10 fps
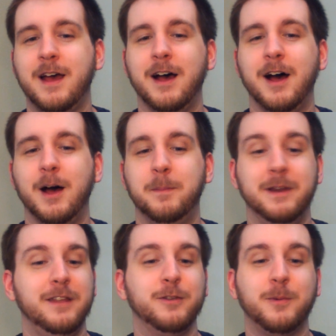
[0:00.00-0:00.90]
Uh,
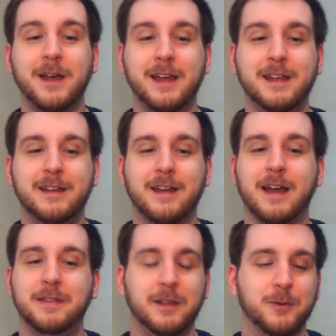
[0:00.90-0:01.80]
but either way,
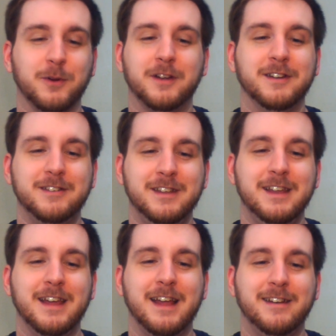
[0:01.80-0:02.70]
I think we're going to
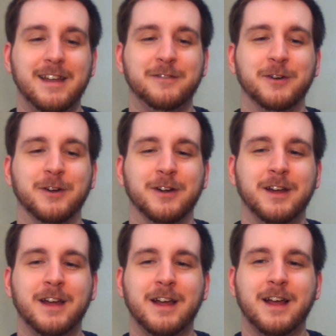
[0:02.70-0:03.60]
see Endeavor
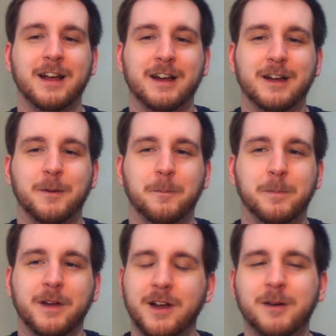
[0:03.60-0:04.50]

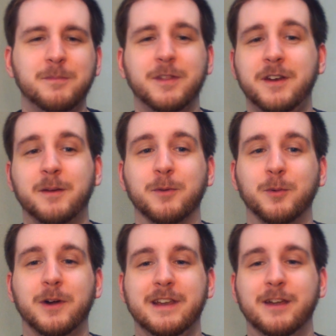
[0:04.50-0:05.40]
become the number
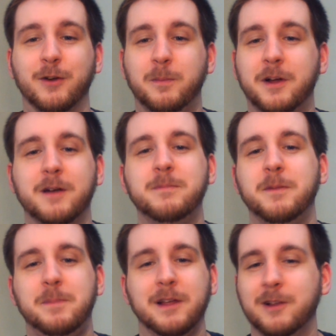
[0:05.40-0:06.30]
one hero, become
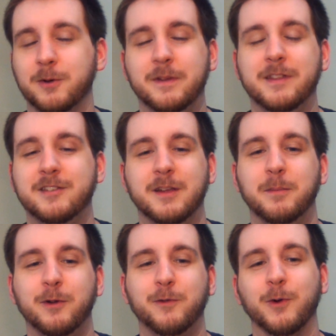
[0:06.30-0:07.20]
the pillar and the
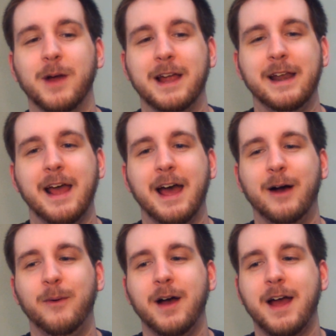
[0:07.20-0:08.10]
symbol for right
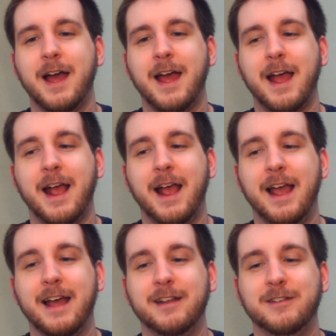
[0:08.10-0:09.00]
now.
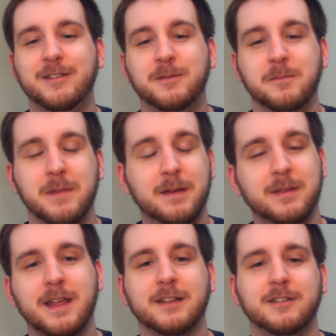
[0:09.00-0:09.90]
And
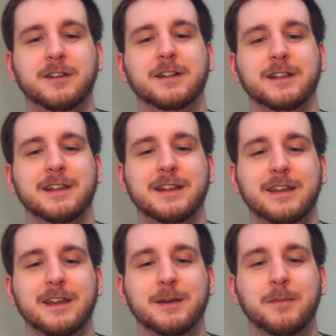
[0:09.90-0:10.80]
maybe that's going to lead
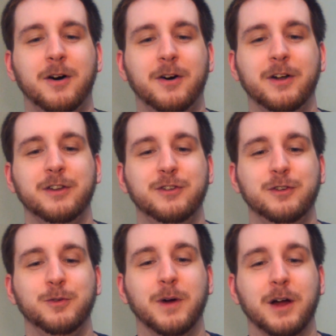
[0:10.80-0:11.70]
him on
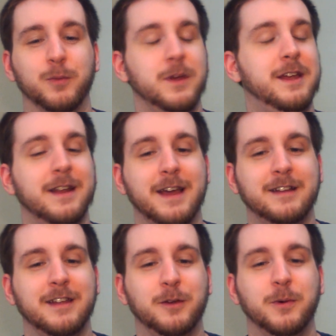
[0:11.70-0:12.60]
to uh,
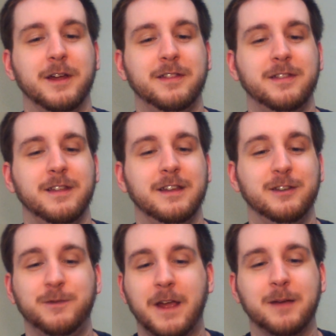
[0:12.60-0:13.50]
reconnecting with
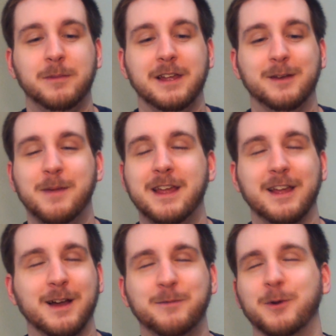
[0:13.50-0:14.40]
his family and
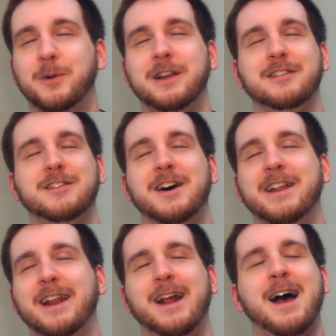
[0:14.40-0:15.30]
making up for what he's
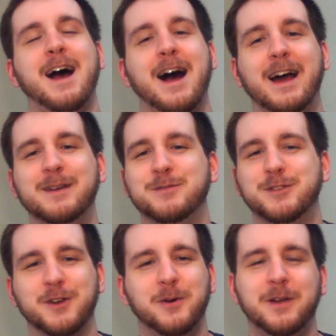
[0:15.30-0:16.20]
done. And I am
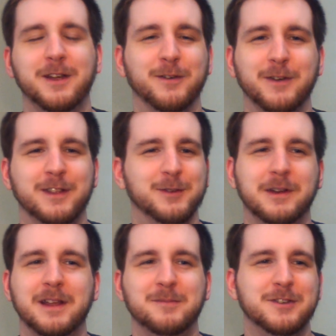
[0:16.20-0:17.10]
so here for this
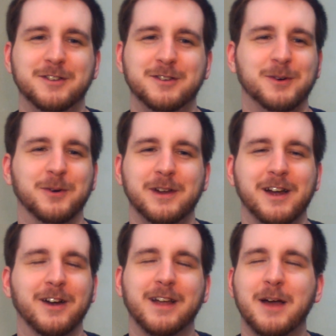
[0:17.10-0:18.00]
redemption story
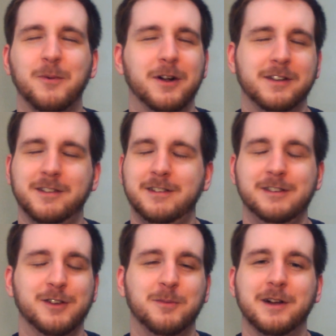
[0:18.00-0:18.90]
arc. I want to see
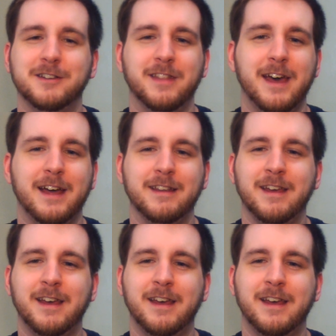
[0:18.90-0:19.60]
so much of that.